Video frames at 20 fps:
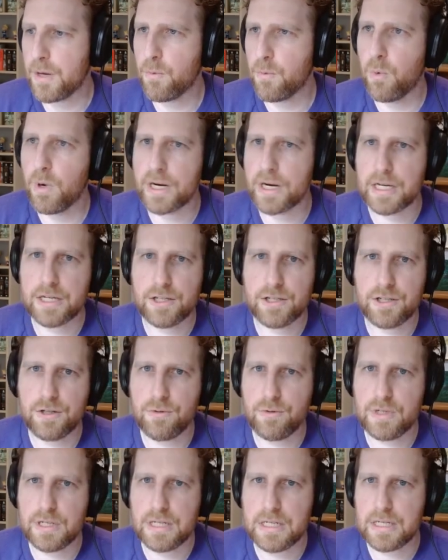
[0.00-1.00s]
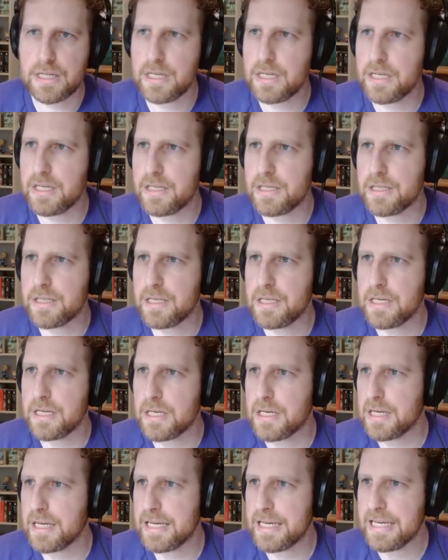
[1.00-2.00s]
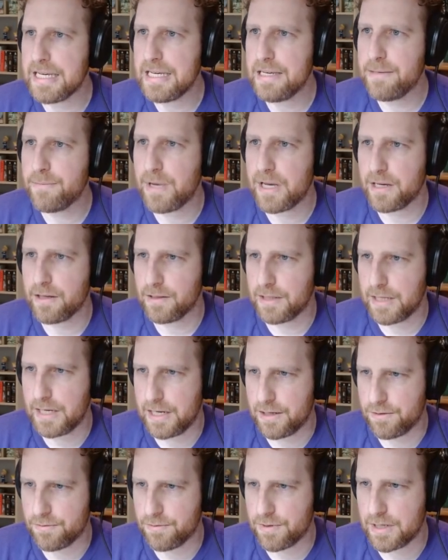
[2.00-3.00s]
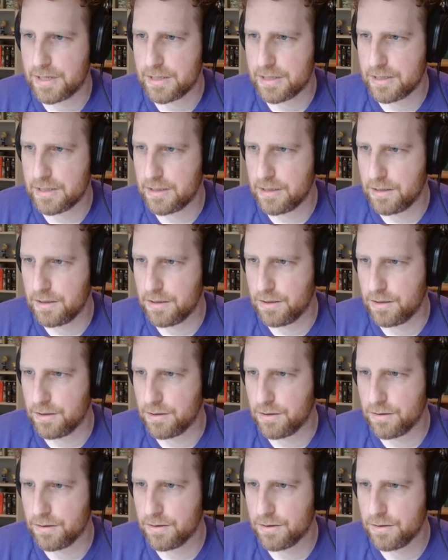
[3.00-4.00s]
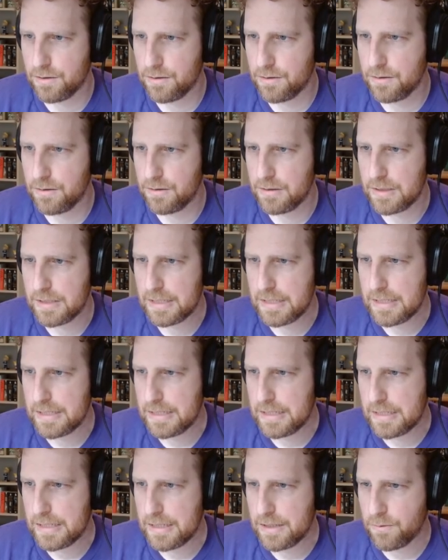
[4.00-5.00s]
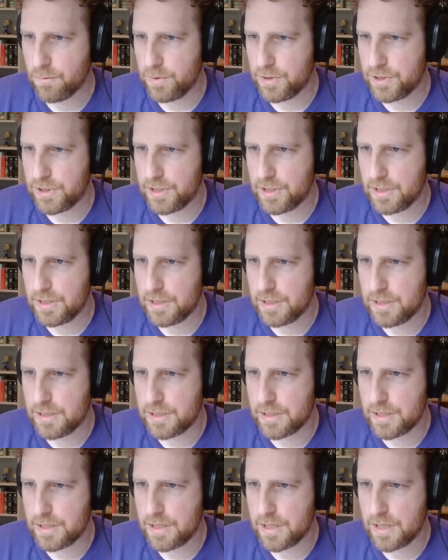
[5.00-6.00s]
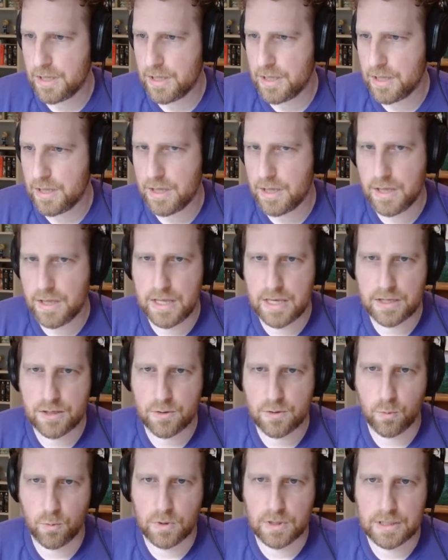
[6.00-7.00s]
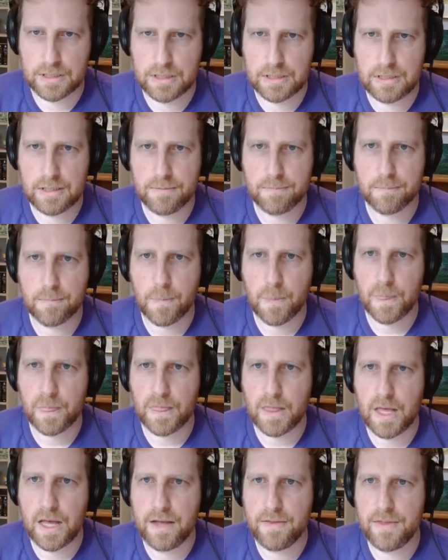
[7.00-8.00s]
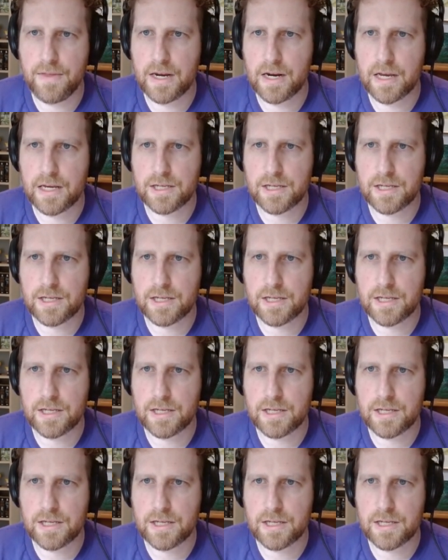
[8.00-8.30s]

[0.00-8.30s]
What I do need is the email address here, which is this one. And then